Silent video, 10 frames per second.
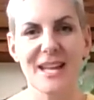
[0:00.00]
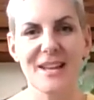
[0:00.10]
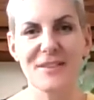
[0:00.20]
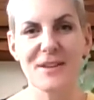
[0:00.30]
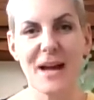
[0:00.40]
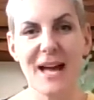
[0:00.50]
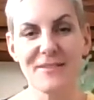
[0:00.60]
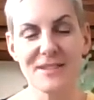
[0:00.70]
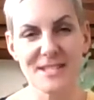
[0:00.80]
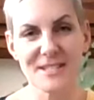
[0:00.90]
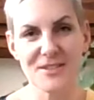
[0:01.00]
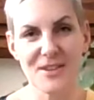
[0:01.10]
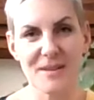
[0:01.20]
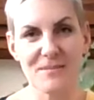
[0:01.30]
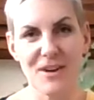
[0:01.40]
If you haven't done
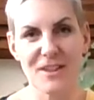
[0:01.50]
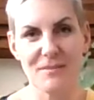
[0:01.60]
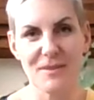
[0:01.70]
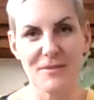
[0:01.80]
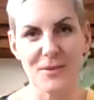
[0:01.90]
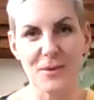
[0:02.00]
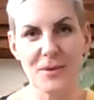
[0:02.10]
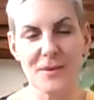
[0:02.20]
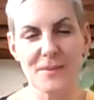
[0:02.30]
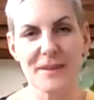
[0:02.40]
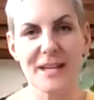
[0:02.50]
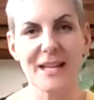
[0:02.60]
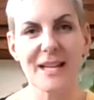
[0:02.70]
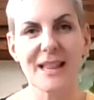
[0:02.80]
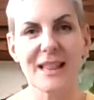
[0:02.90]
train breath before,
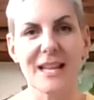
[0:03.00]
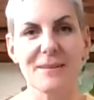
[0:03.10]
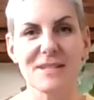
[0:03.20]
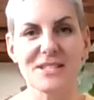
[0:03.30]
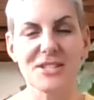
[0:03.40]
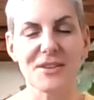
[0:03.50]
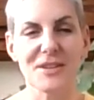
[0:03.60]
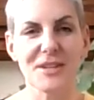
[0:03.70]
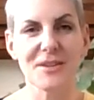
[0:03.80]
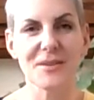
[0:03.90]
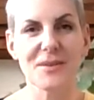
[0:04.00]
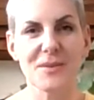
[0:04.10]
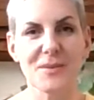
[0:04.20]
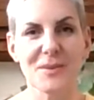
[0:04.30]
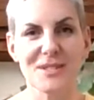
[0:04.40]
let me show you
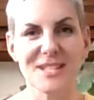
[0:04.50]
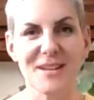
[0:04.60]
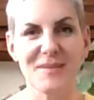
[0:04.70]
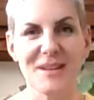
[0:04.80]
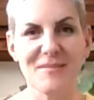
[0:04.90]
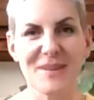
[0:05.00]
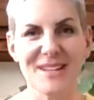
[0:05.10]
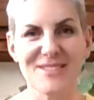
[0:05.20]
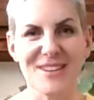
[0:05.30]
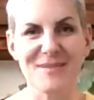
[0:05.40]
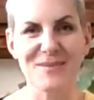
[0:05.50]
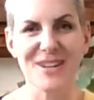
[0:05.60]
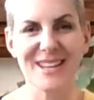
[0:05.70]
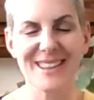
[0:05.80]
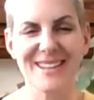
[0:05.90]
what I mean by train
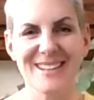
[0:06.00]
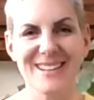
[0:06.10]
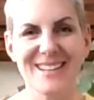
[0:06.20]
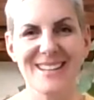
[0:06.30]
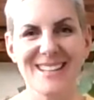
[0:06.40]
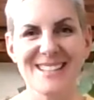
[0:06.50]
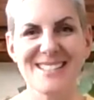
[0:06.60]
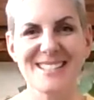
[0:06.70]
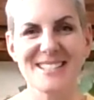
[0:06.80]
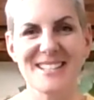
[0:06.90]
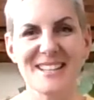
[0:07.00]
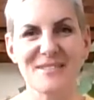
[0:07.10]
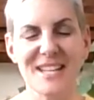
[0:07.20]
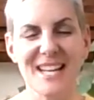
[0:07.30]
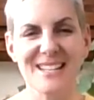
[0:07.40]
breath. It's such a
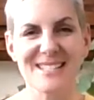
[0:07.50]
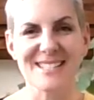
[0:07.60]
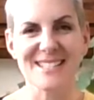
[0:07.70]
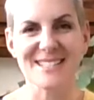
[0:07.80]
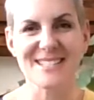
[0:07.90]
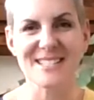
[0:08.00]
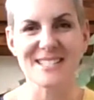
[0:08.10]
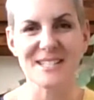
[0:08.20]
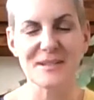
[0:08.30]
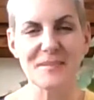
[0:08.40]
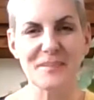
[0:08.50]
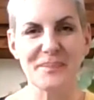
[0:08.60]
lovely exercise to do.